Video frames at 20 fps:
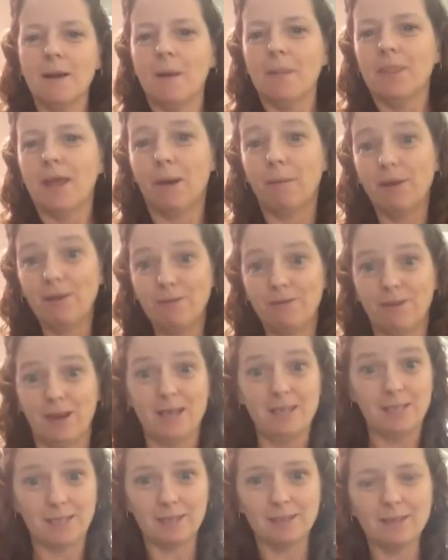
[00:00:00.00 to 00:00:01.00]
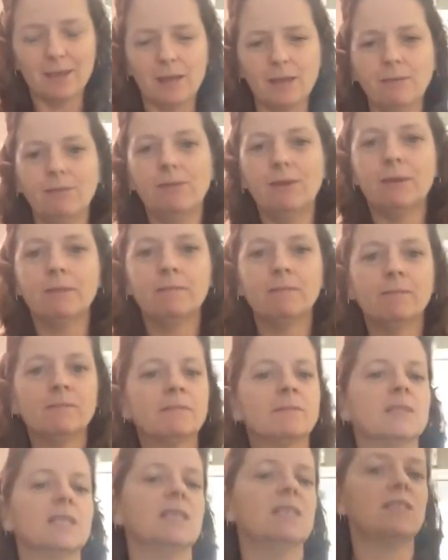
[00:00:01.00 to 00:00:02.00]
that we face in life
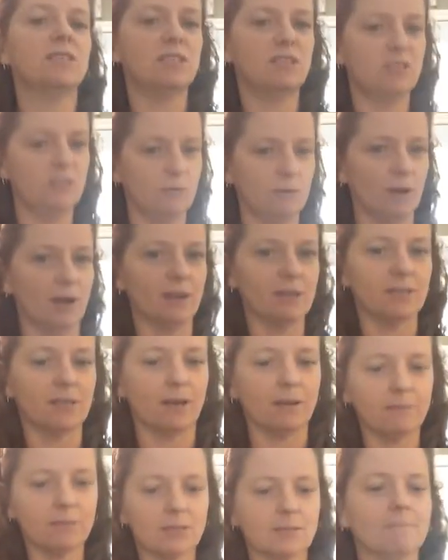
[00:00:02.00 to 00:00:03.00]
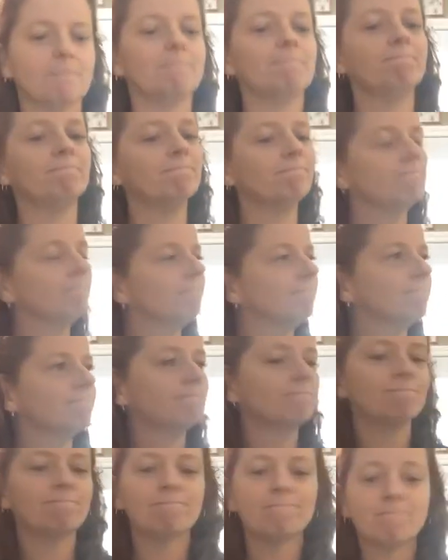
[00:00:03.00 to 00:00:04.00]
is to do it ourselves.
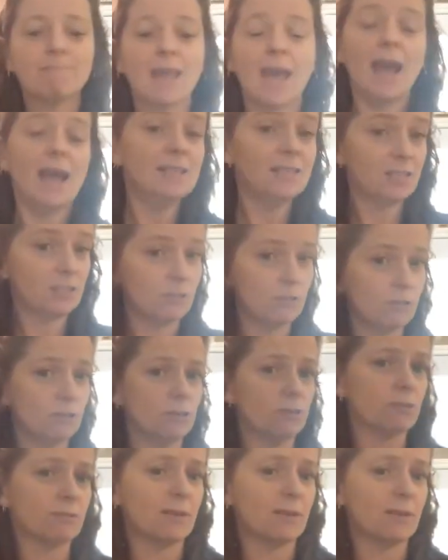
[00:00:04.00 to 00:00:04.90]
Hence the New Year's